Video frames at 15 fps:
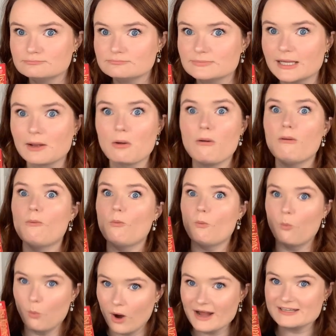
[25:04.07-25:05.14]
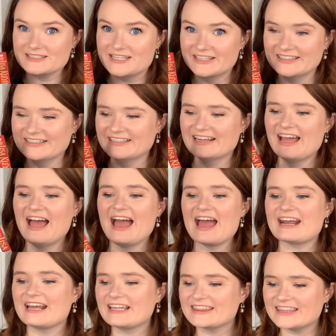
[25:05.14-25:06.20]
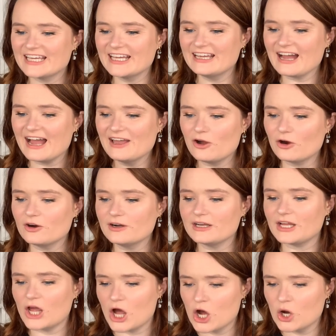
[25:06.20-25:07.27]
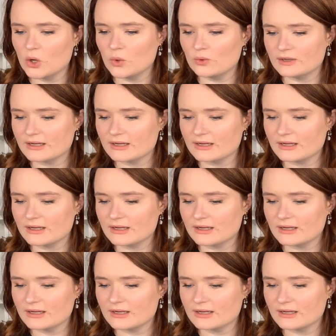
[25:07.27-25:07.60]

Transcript: Like what? And I think I already own,